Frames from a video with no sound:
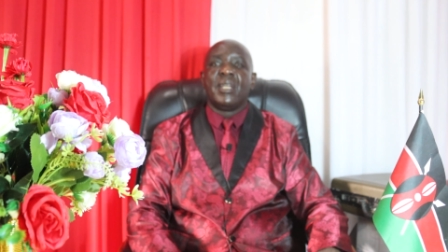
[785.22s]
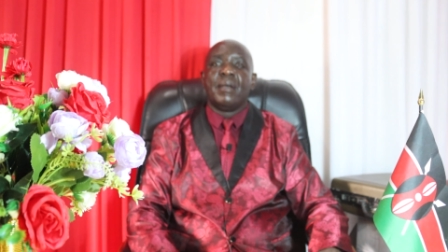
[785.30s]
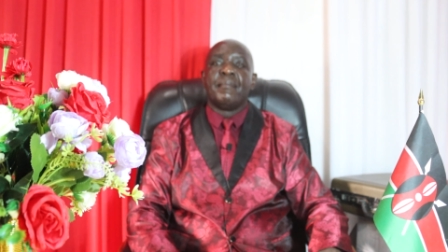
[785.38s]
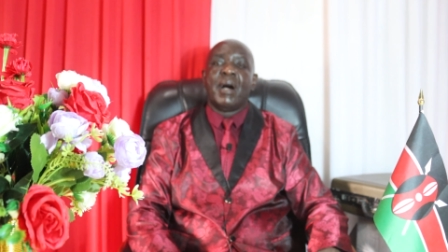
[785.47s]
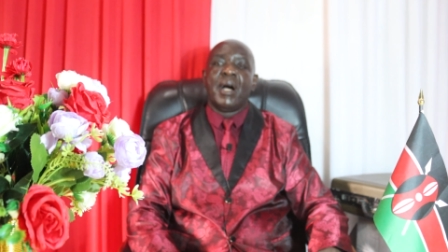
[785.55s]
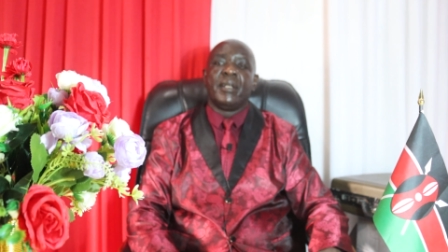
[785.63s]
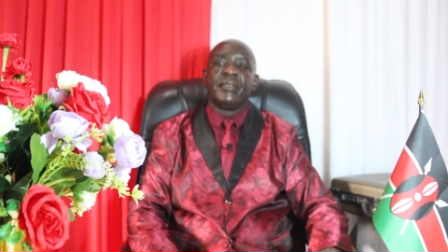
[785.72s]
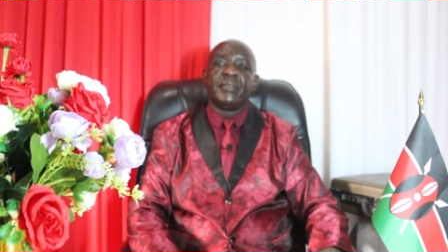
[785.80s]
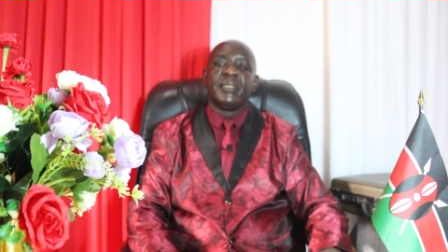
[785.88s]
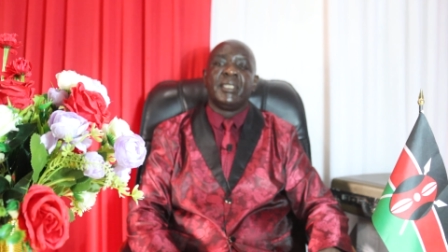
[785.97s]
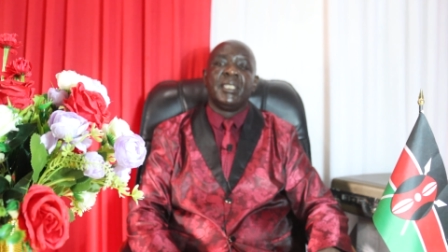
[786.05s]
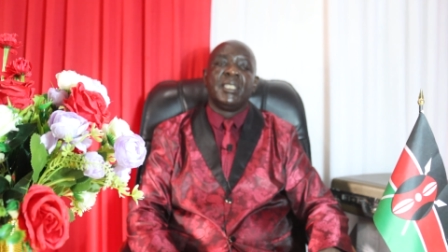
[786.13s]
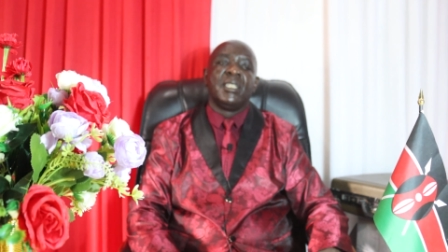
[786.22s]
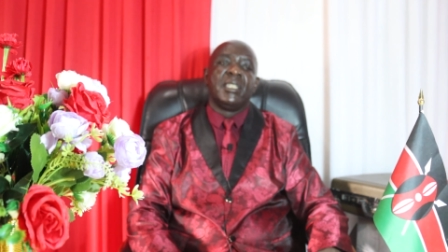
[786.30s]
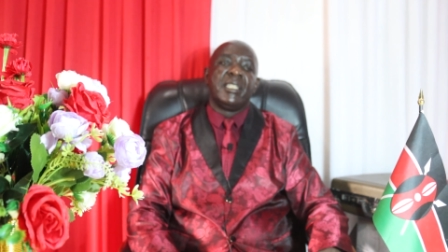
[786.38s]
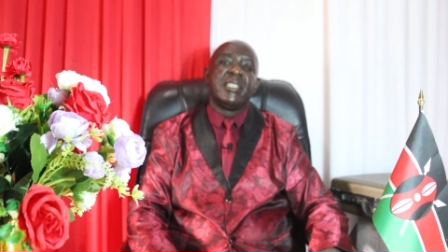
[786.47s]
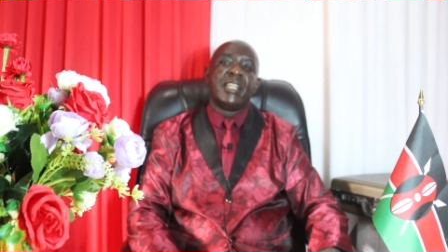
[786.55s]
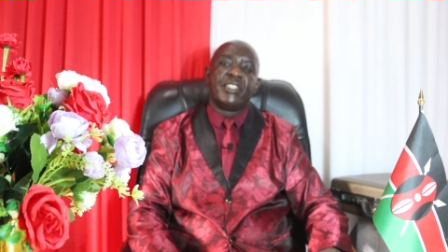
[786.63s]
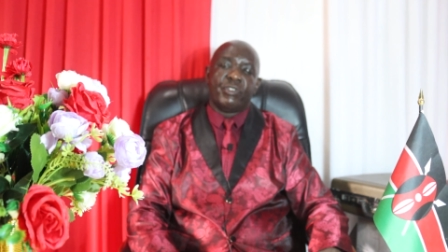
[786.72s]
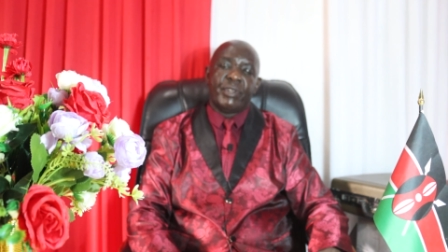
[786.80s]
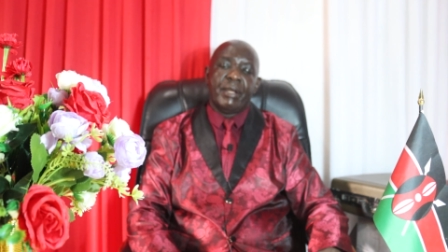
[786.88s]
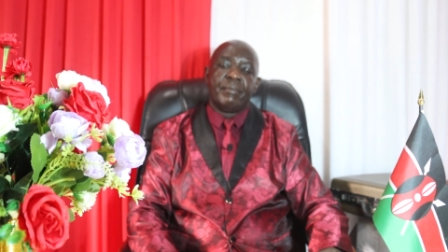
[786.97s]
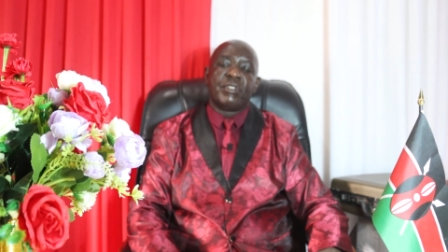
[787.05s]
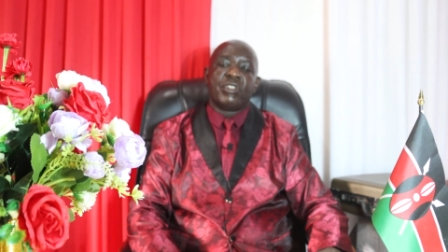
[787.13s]
a man in a
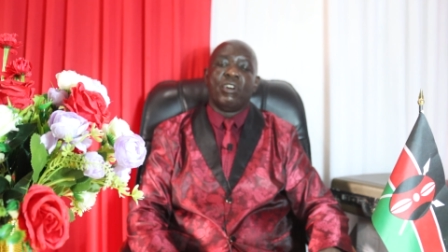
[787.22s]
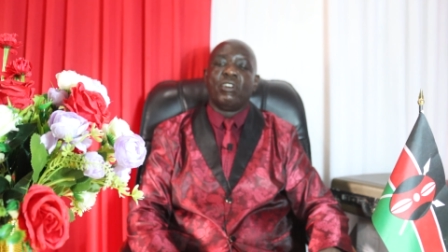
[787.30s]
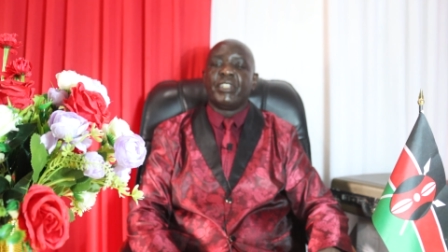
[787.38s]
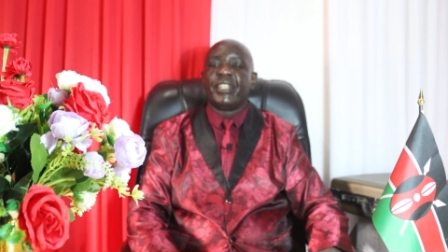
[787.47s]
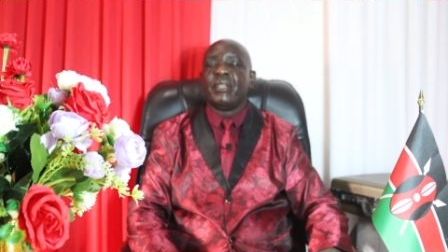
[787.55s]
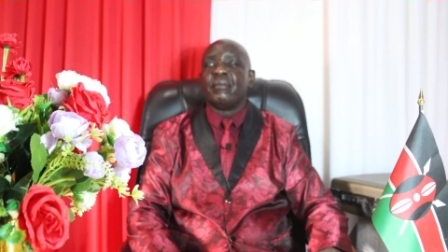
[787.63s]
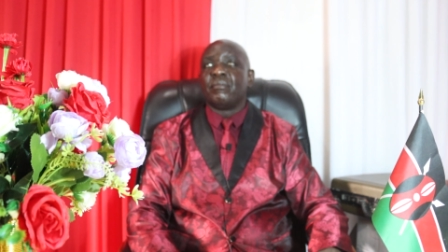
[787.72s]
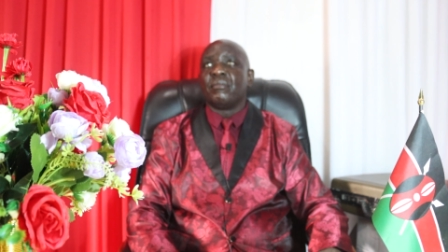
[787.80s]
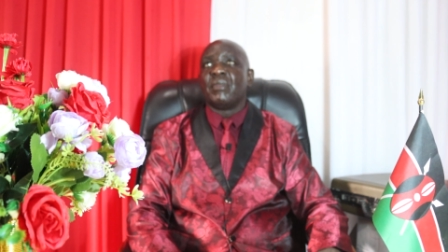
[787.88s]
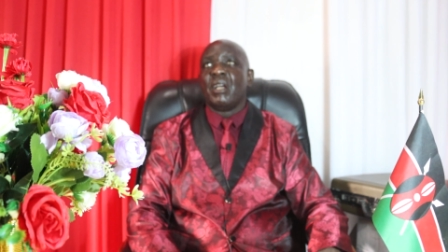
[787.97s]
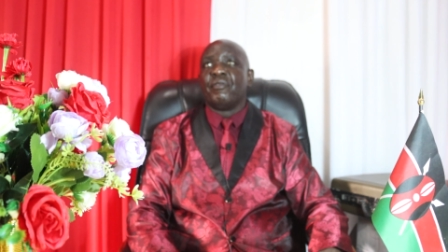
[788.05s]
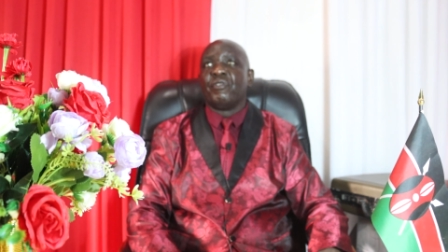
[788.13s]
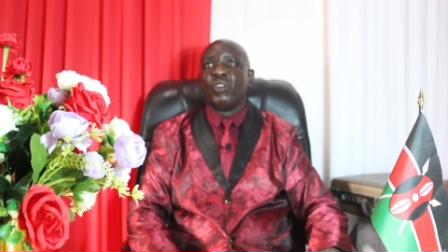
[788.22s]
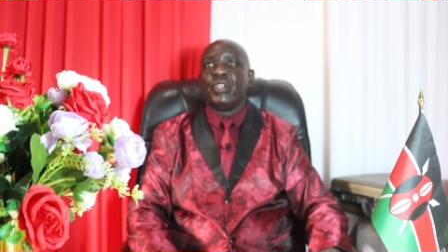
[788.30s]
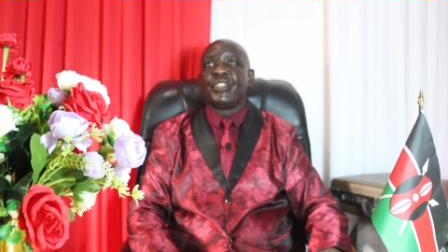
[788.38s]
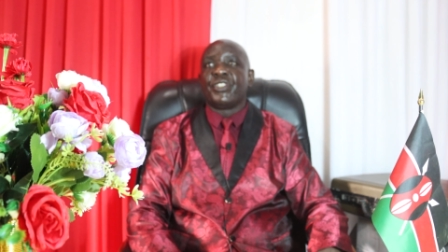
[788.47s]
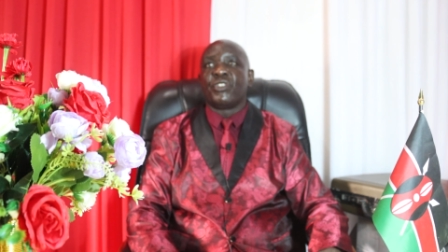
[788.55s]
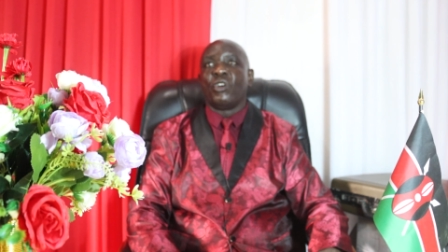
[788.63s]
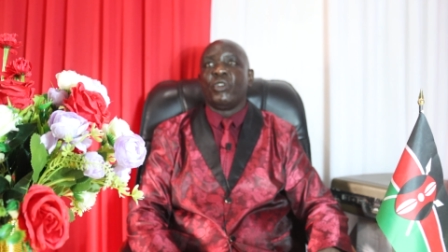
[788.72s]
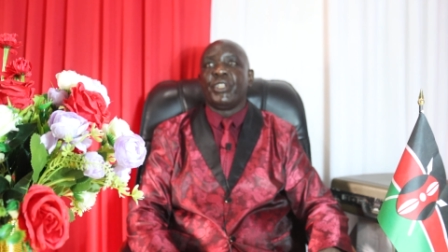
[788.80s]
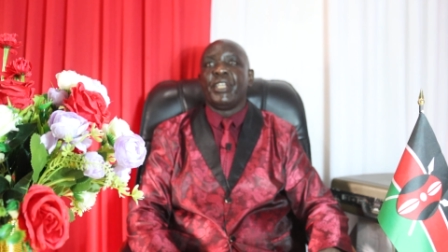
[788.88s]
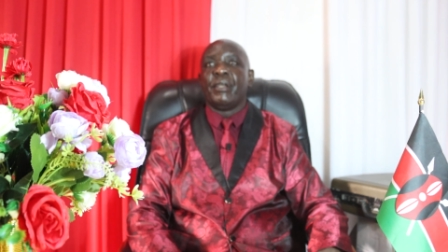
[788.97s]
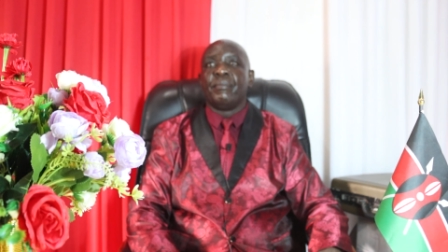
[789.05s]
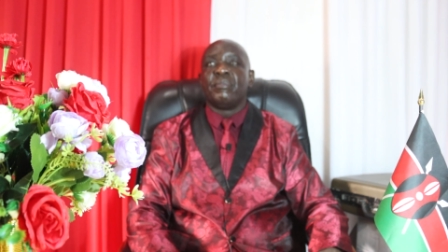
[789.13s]
dream told him, a voice told
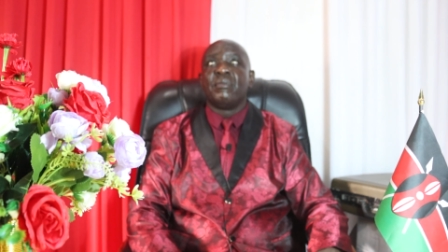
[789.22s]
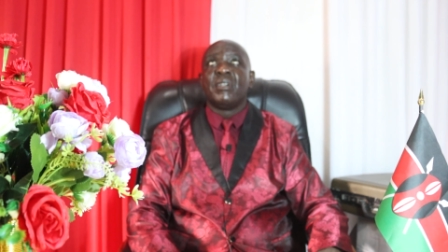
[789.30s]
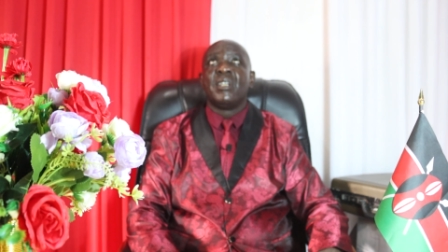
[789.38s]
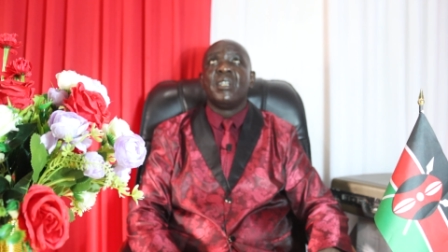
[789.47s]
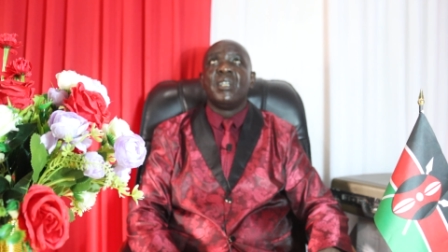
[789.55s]
him,